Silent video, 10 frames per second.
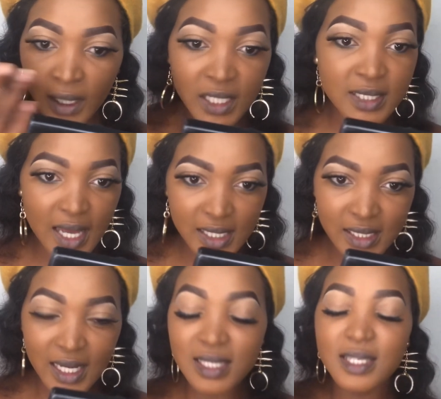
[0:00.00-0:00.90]
It
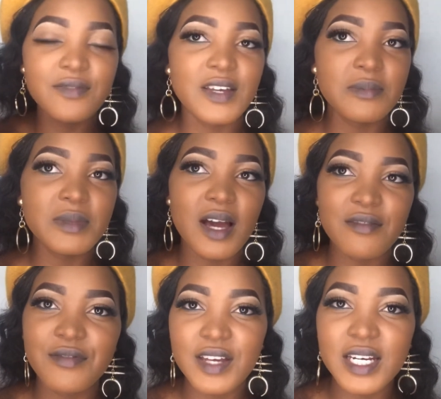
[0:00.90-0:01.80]
has given me a
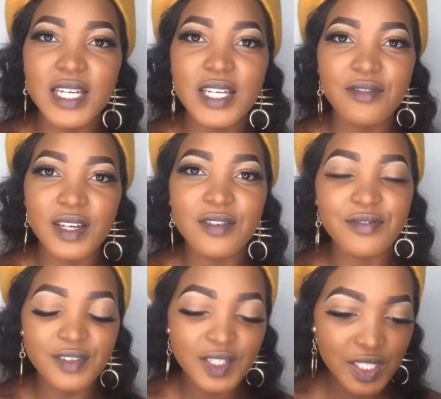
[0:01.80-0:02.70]
very even
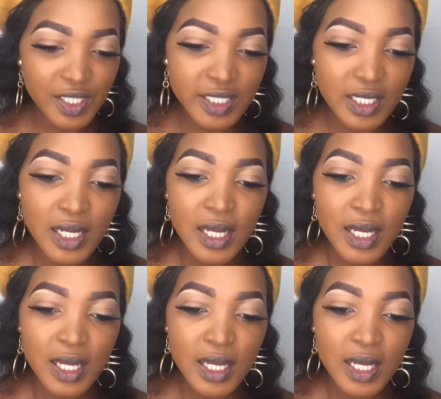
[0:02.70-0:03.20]
finish,